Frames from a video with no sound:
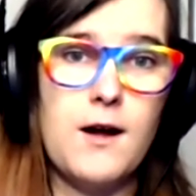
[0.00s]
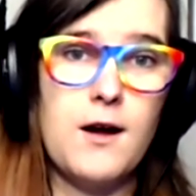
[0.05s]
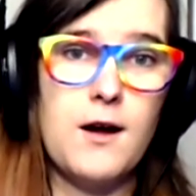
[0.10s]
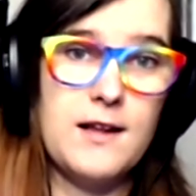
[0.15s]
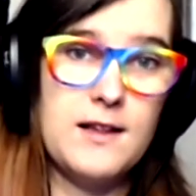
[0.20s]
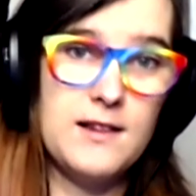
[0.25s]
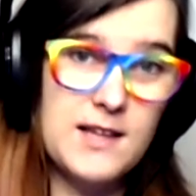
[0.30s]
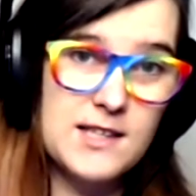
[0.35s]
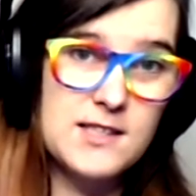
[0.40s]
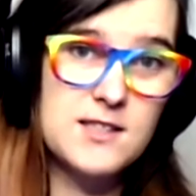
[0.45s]

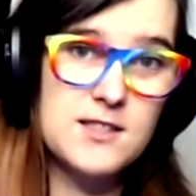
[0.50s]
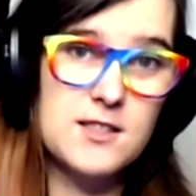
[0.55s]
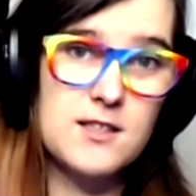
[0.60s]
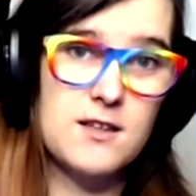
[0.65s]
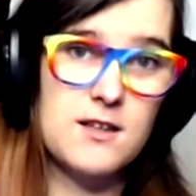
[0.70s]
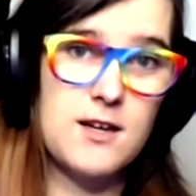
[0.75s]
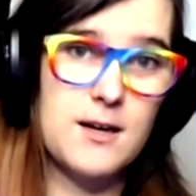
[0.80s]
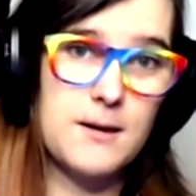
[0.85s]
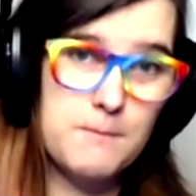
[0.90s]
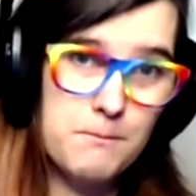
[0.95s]
this
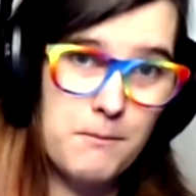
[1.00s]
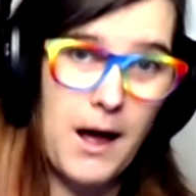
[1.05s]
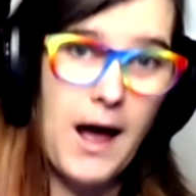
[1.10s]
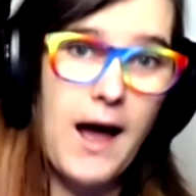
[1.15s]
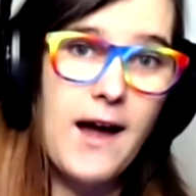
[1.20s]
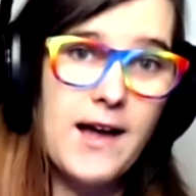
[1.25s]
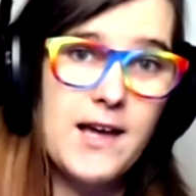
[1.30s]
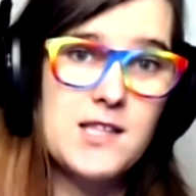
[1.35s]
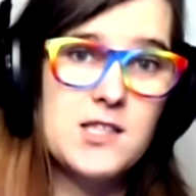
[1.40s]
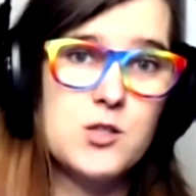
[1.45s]

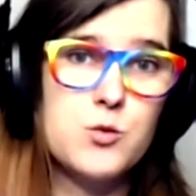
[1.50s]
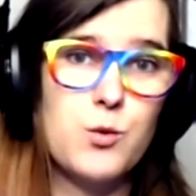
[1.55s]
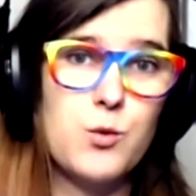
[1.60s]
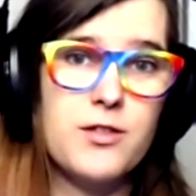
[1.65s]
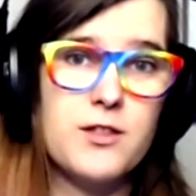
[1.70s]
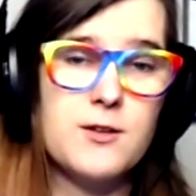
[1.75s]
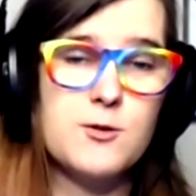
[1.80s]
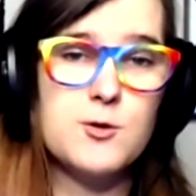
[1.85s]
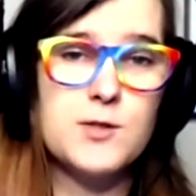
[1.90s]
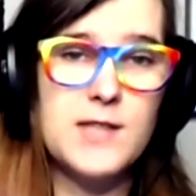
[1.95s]
combines with
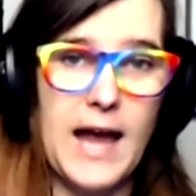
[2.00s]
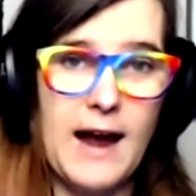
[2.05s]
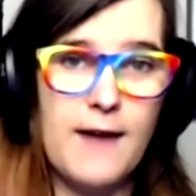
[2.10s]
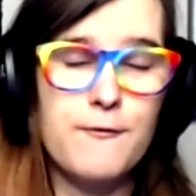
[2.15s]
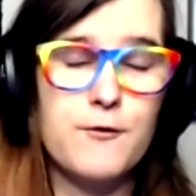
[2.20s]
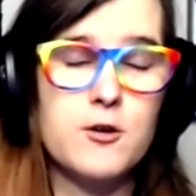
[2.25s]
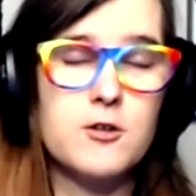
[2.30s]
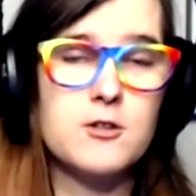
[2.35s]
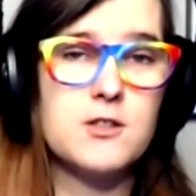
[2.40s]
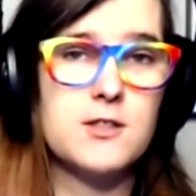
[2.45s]
those
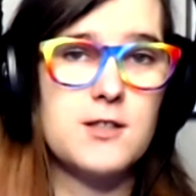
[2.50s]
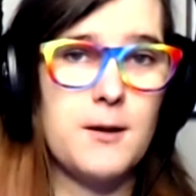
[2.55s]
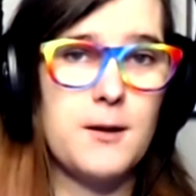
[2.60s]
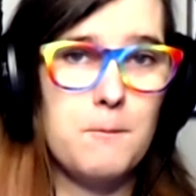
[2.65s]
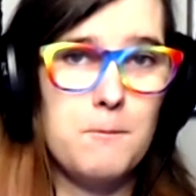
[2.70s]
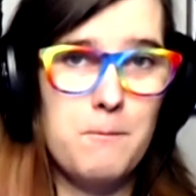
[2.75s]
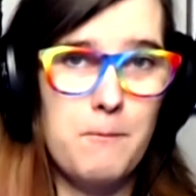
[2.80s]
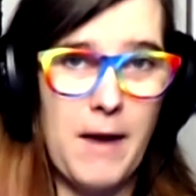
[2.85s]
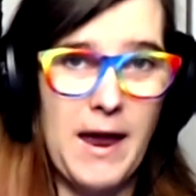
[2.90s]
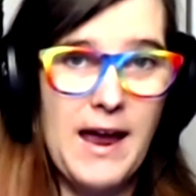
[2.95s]
efforts to
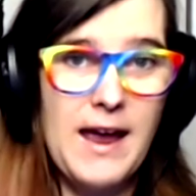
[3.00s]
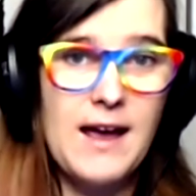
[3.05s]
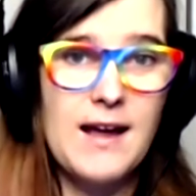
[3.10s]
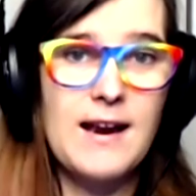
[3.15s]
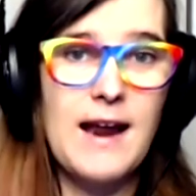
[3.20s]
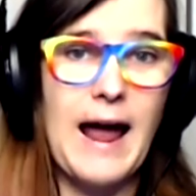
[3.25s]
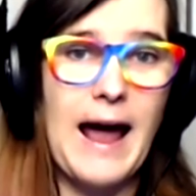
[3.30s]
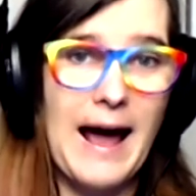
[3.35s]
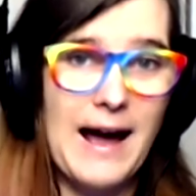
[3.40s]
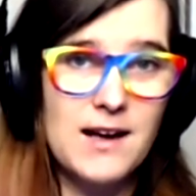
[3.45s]
ban
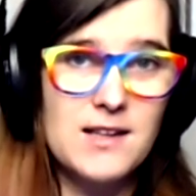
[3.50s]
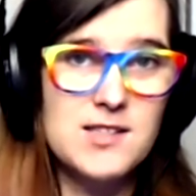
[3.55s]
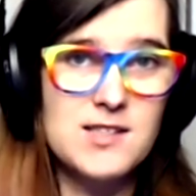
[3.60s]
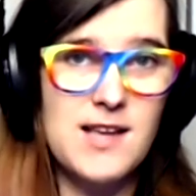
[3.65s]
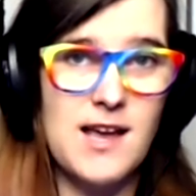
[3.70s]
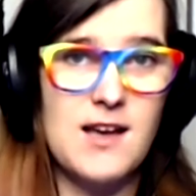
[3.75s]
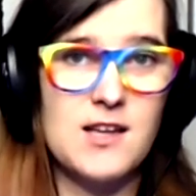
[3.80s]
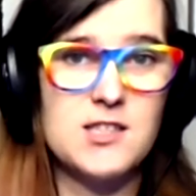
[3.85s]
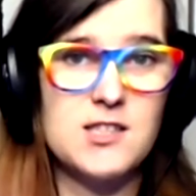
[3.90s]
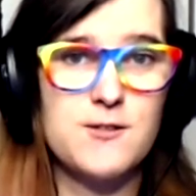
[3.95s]

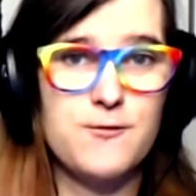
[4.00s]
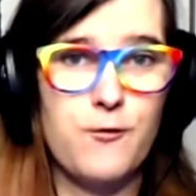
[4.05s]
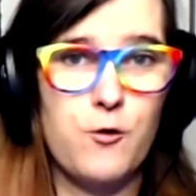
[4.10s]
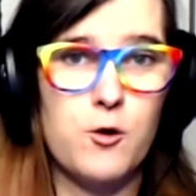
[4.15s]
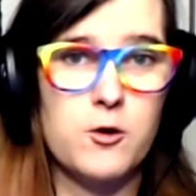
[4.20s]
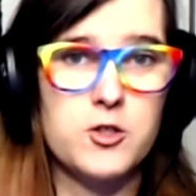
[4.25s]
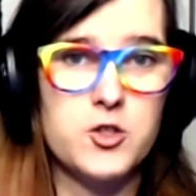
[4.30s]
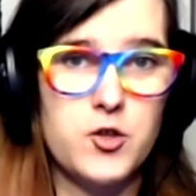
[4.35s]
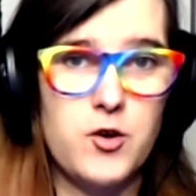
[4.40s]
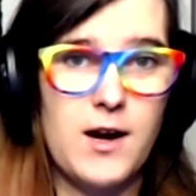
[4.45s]
access
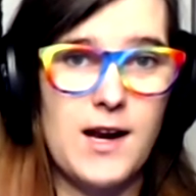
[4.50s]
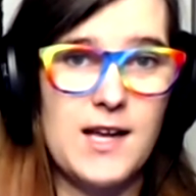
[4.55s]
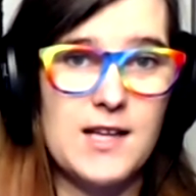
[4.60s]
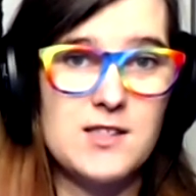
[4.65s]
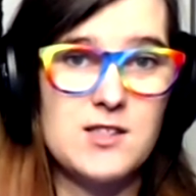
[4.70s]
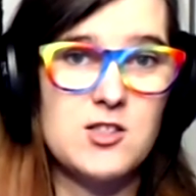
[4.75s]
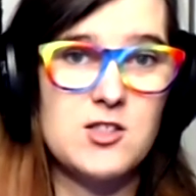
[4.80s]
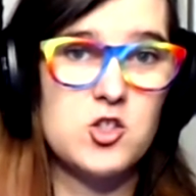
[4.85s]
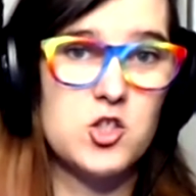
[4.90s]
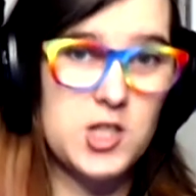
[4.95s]
for
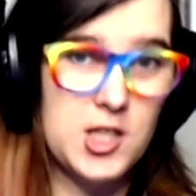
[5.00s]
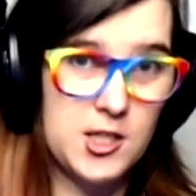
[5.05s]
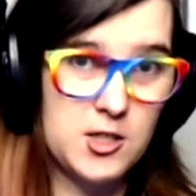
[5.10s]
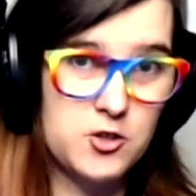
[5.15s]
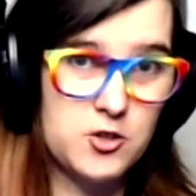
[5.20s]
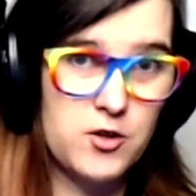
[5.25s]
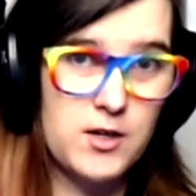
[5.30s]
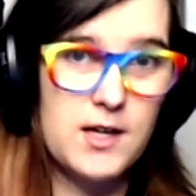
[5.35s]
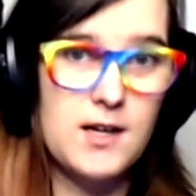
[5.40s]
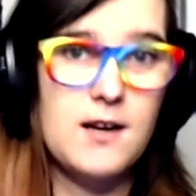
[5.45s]
trans
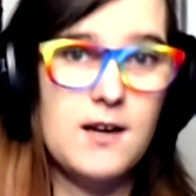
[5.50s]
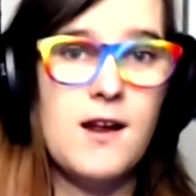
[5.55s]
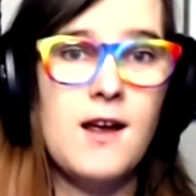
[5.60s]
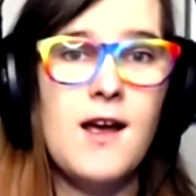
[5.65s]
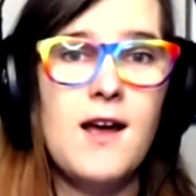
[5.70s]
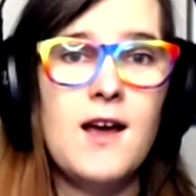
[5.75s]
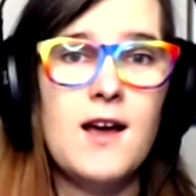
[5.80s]
children,